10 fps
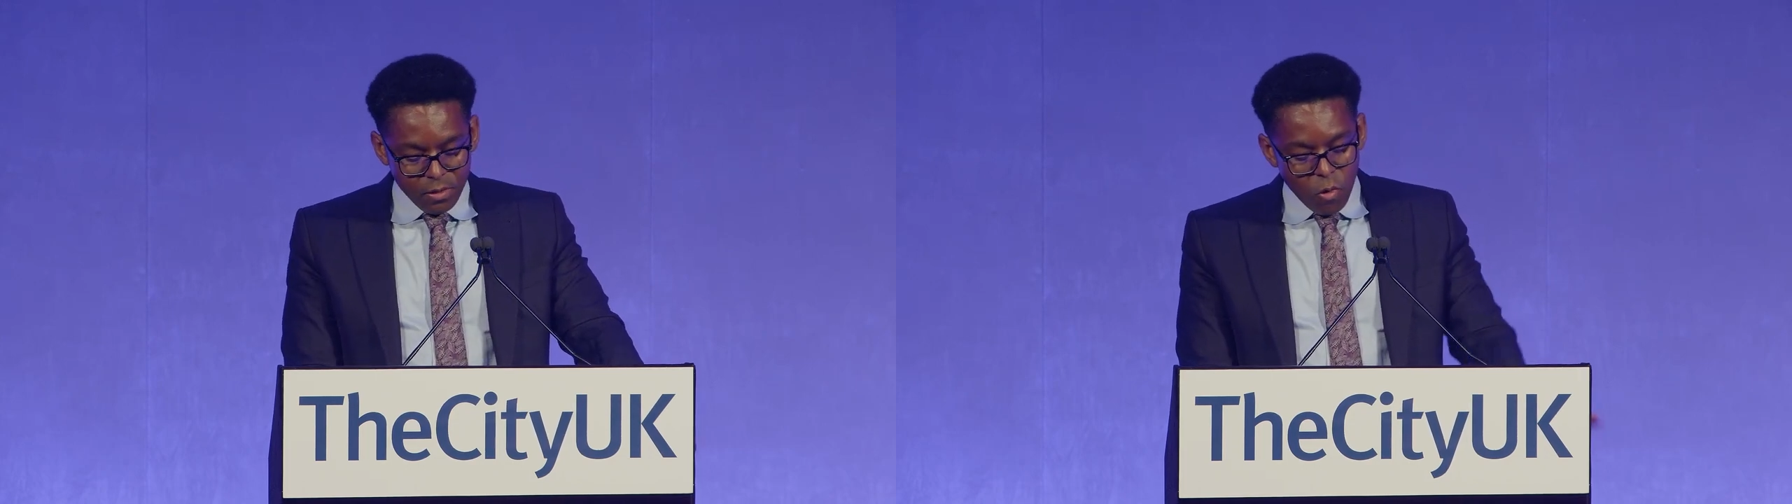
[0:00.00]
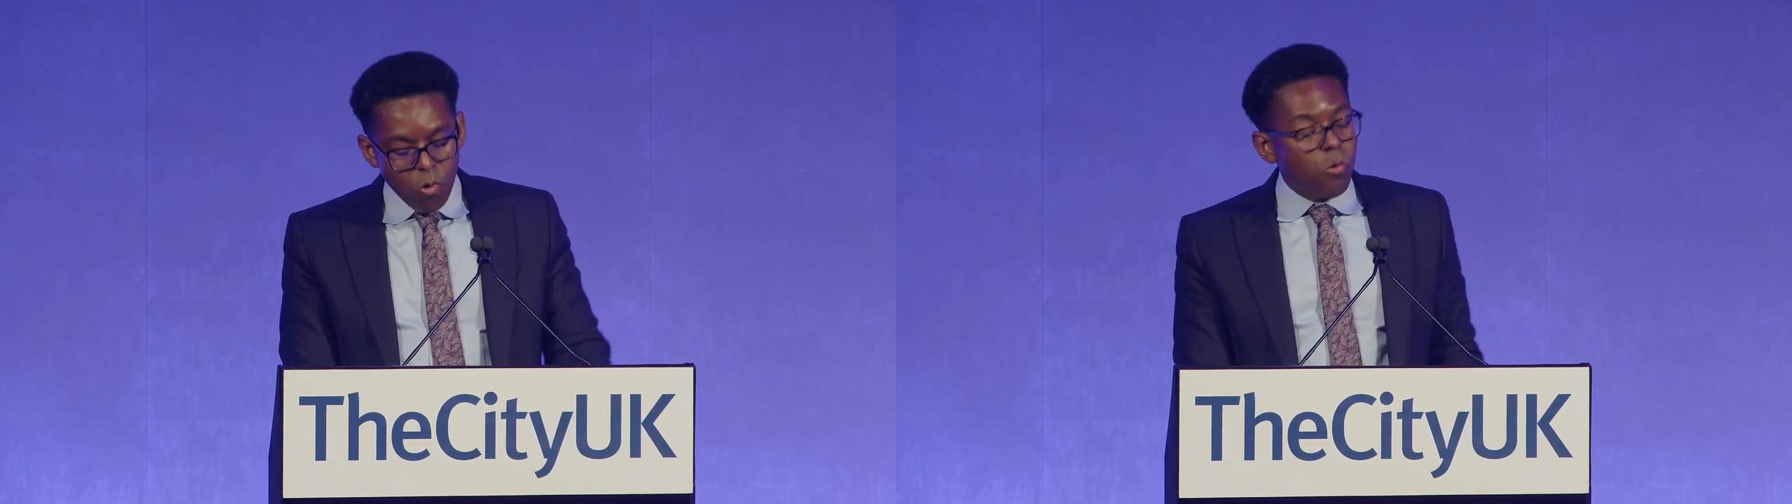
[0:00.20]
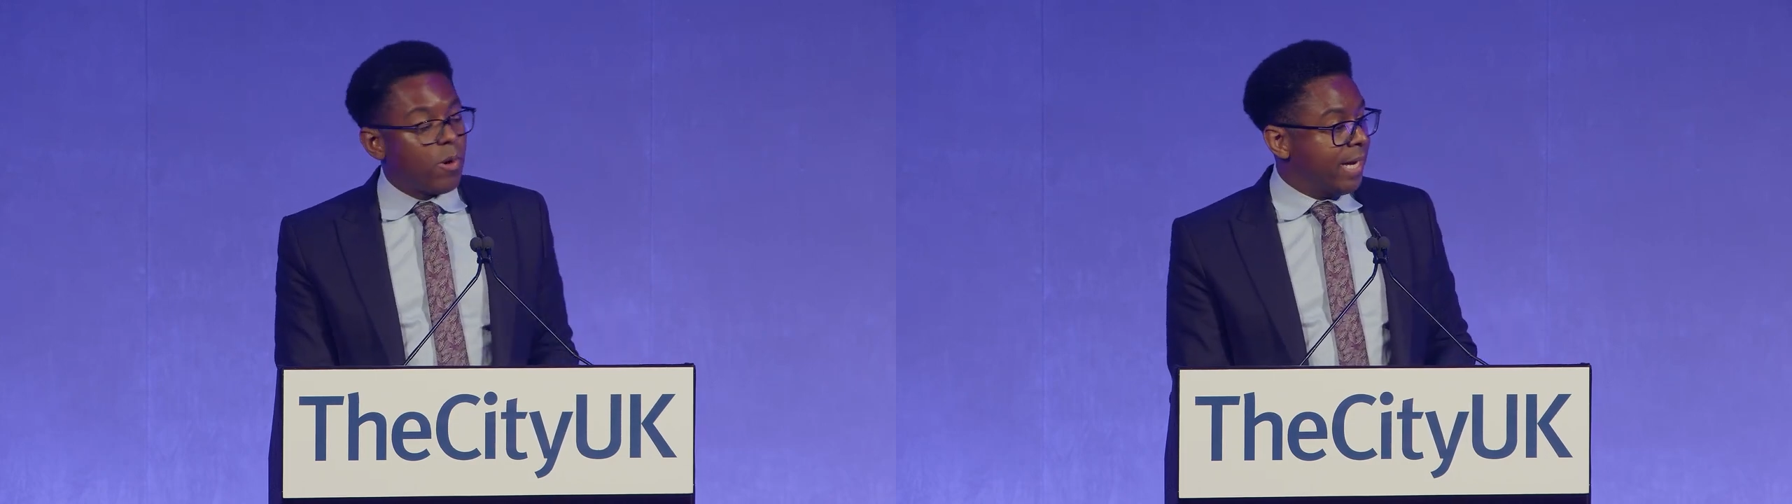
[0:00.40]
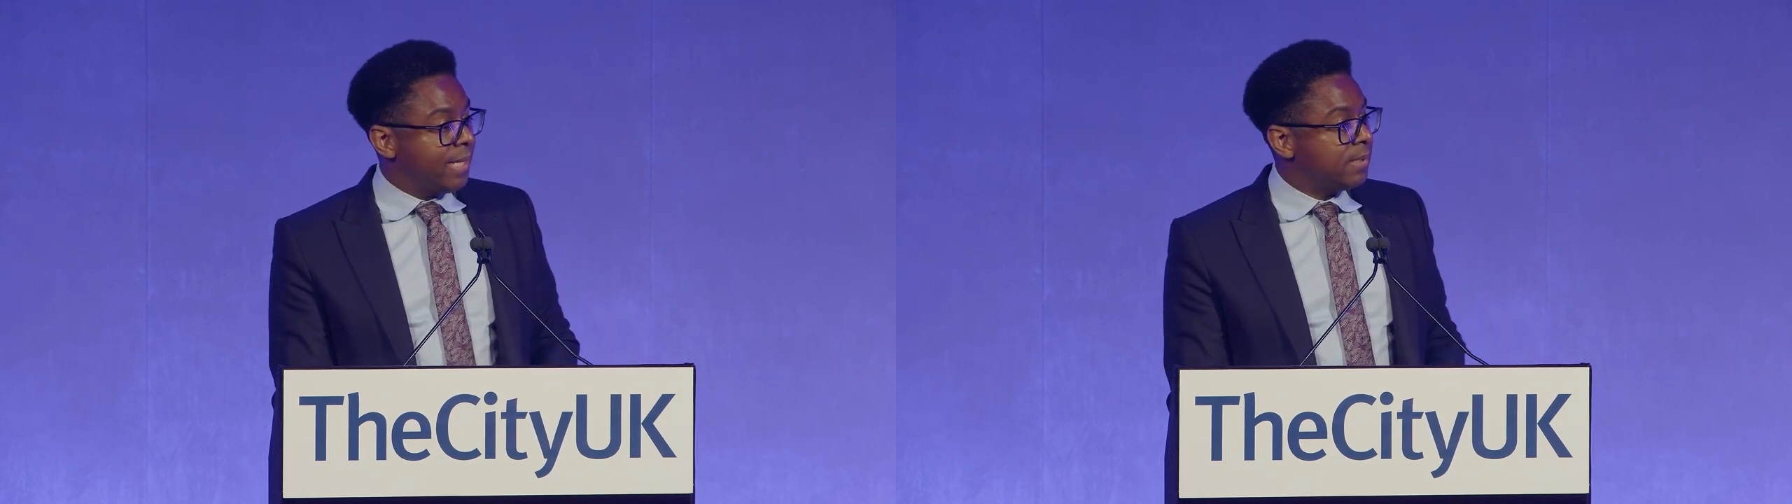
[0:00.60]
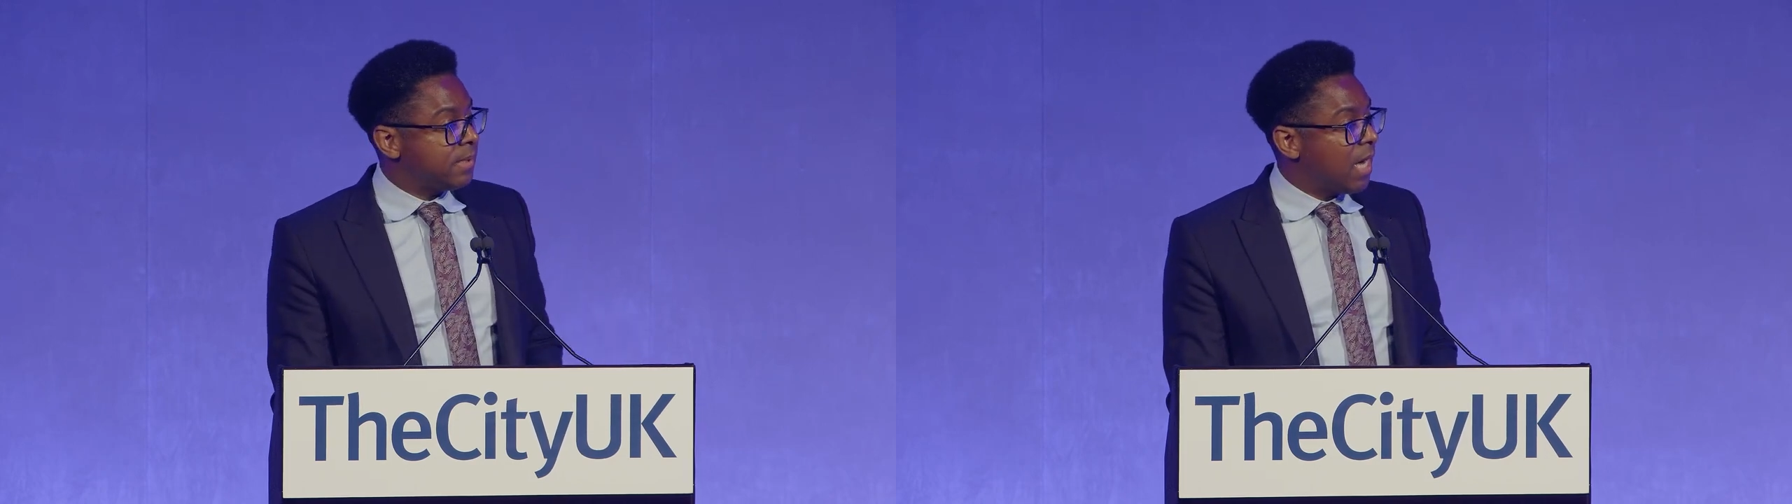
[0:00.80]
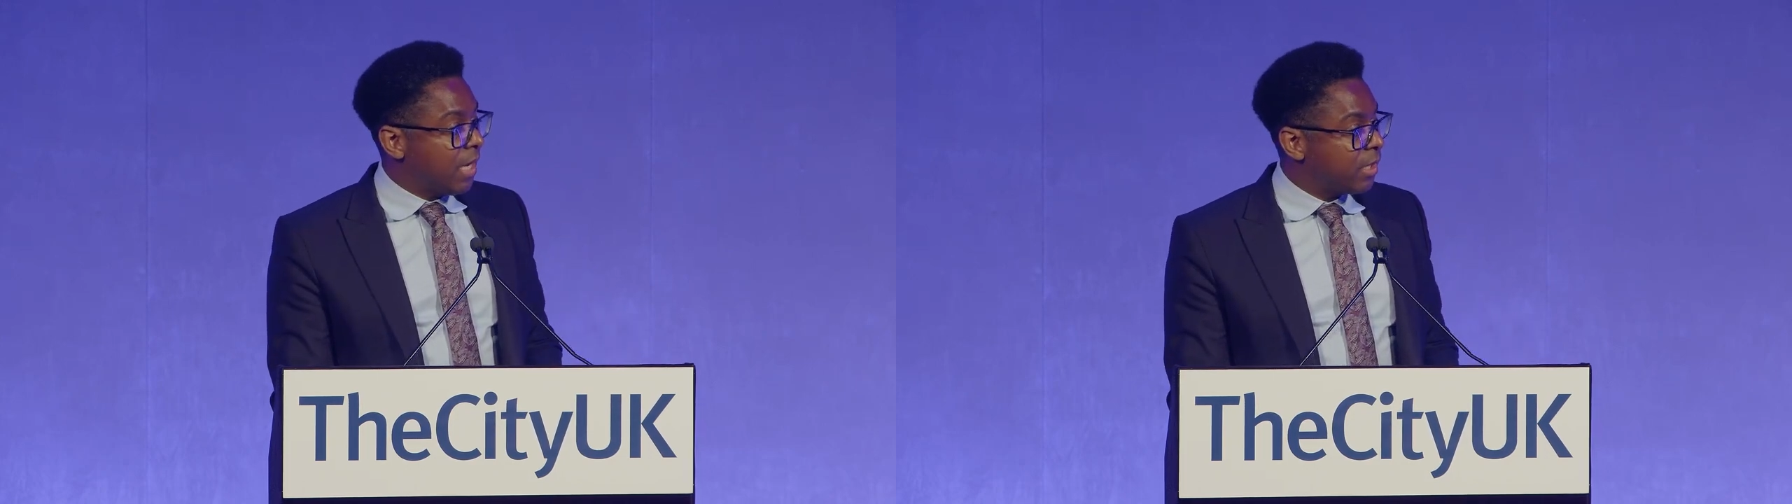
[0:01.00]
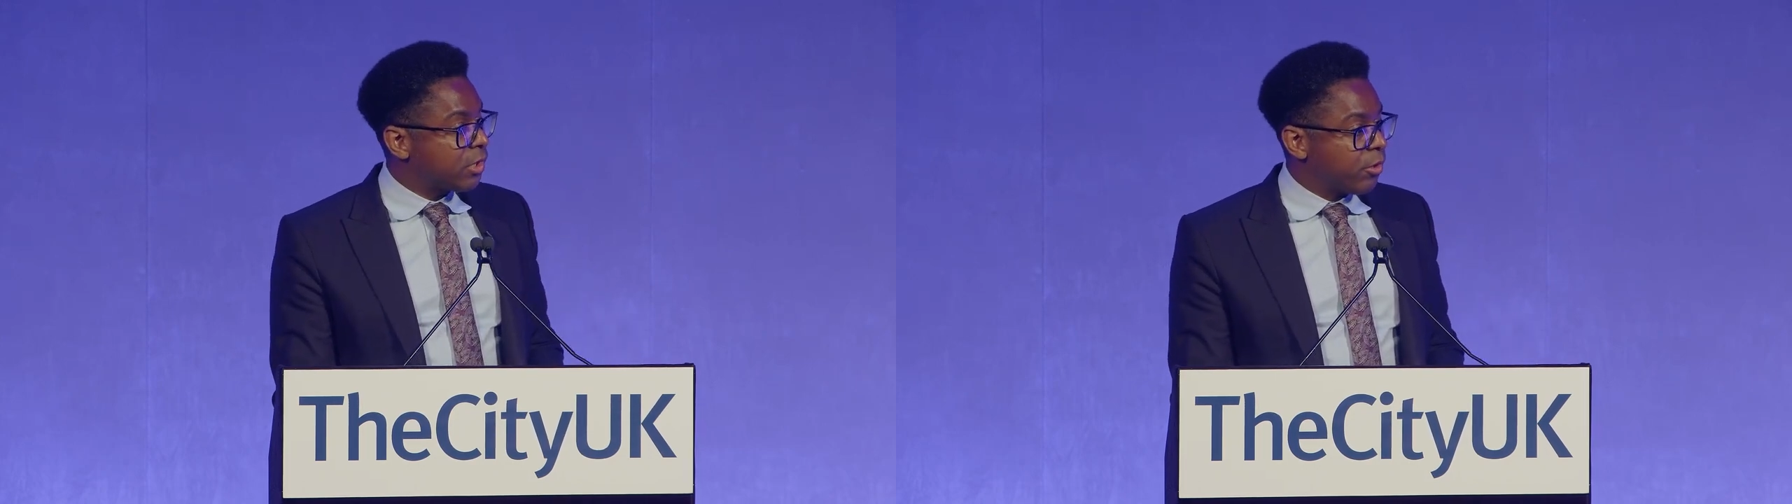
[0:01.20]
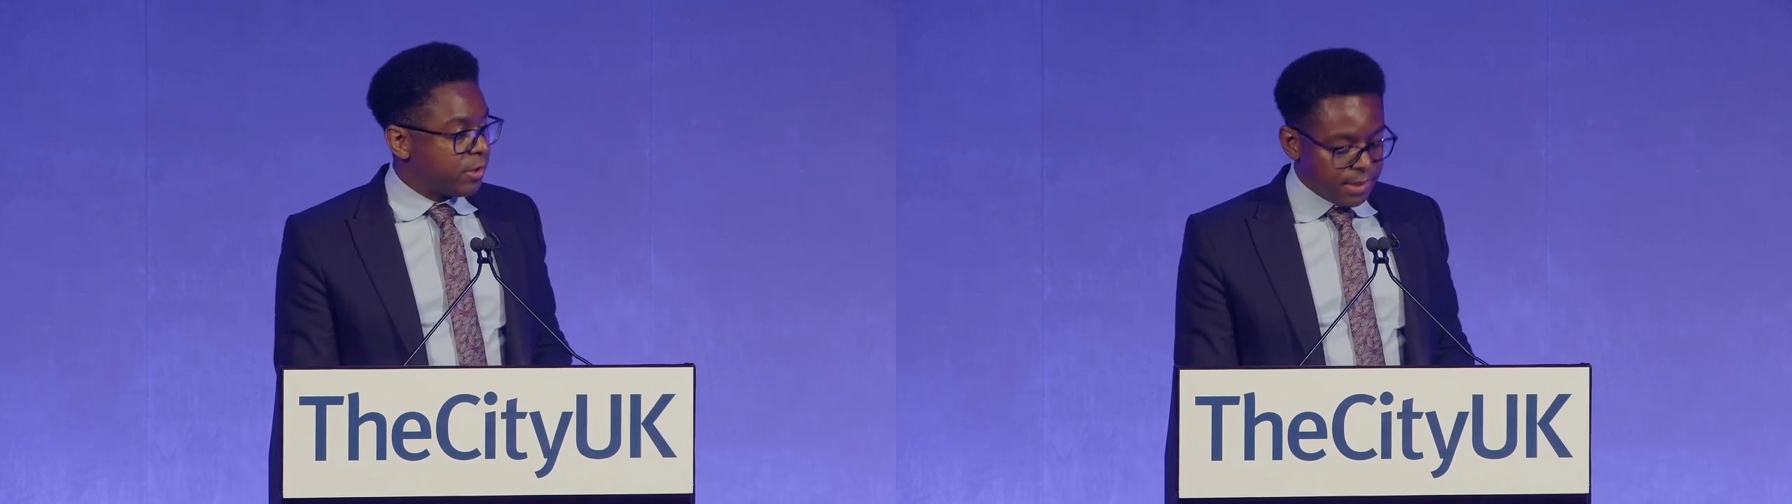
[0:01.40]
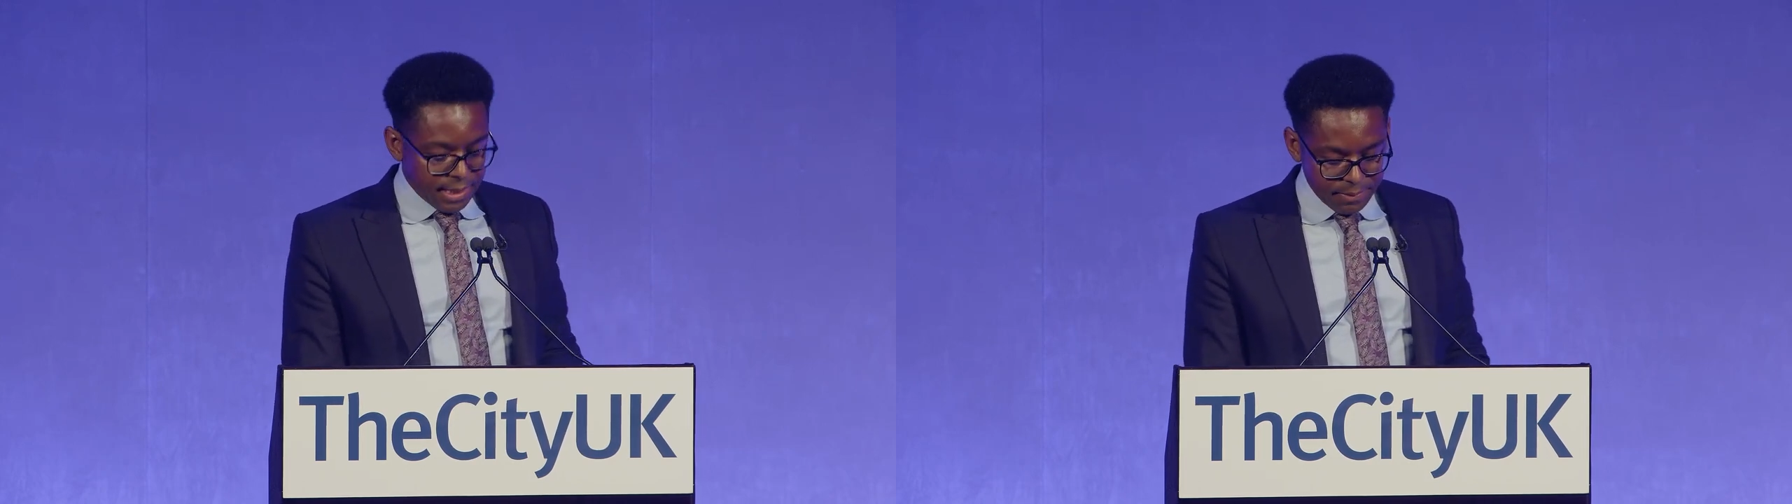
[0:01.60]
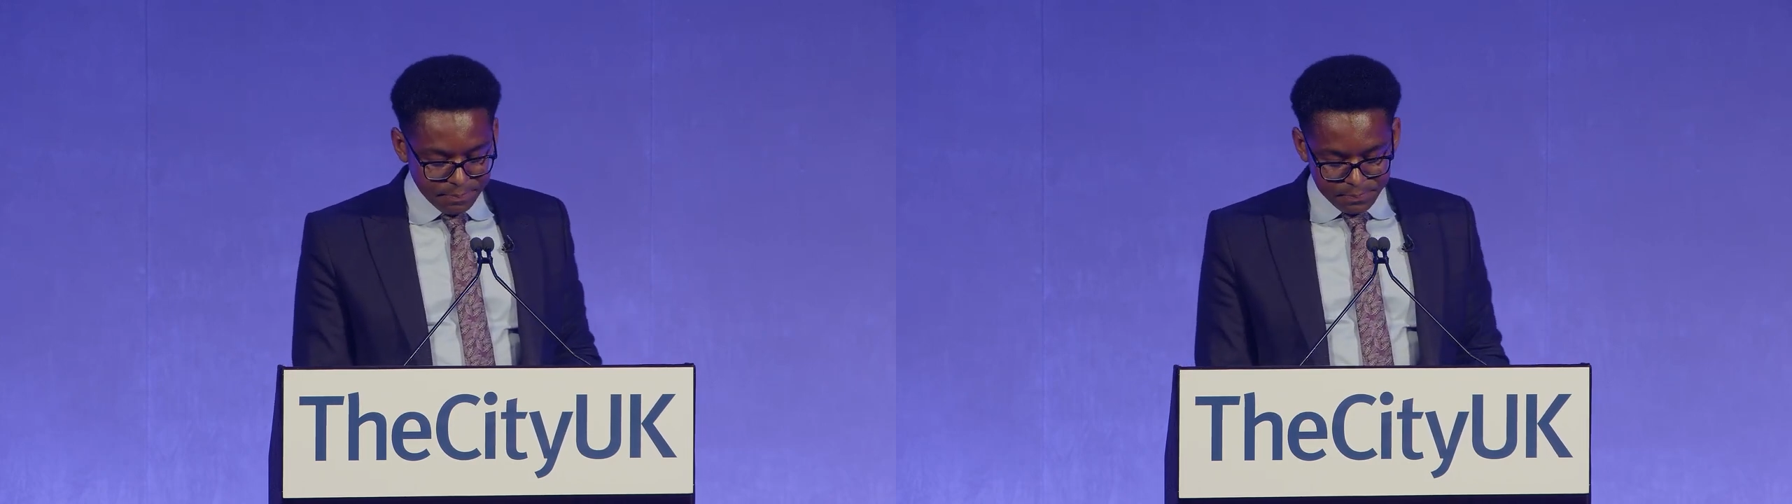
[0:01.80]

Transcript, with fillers: always under scrutiny.